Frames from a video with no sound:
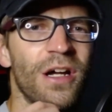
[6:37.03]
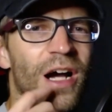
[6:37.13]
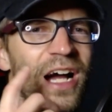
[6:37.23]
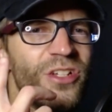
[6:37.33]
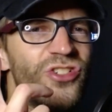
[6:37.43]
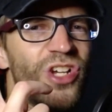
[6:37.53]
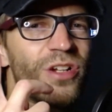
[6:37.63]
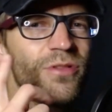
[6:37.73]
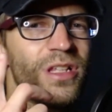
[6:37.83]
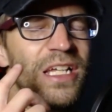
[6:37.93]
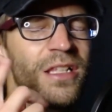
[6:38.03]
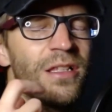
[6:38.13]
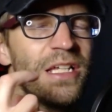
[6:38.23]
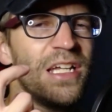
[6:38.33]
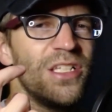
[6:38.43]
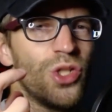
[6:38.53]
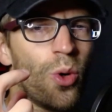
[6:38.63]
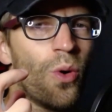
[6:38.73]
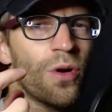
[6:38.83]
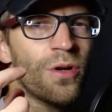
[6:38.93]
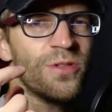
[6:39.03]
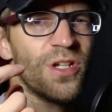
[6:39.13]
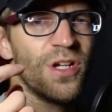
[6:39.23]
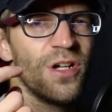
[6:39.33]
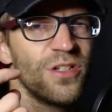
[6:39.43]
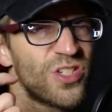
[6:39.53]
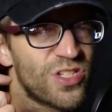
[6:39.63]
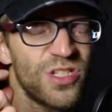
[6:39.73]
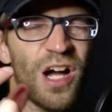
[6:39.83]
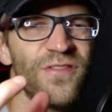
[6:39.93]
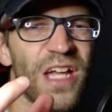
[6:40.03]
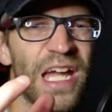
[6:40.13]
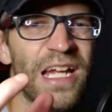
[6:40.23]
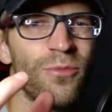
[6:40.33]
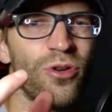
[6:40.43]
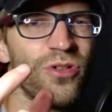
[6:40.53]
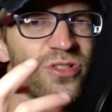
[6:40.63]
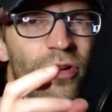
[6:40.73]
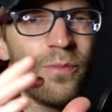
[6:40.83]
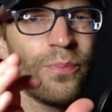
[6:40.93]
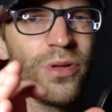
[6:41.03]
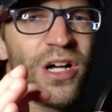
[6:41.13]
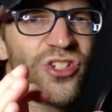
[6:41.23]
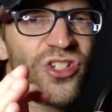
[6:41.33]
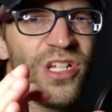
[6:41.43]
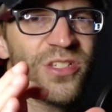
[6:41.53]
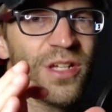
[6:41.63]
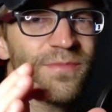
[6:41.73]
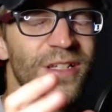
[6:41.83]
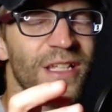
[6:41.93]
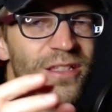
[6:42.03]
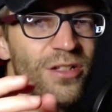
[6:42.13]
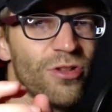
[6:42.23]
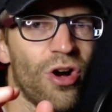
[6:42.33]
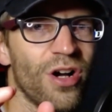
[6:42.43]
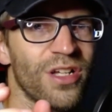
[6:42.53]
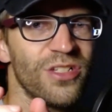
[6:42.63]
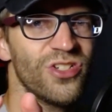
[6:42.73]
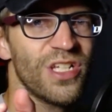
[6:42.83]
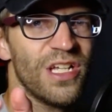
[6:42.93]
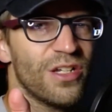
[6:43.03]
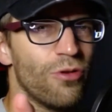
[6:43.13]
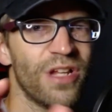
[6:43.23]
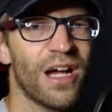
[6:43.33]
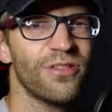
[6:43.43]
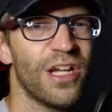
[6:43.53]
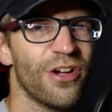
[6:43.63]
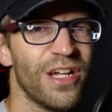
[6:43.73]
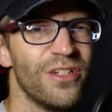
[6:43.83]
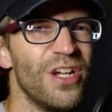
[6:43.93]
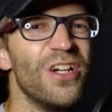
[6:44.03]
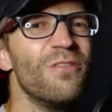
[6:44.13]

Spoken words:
I generally lean towards stuffed animals, little plushies, something that the claw can just go down there and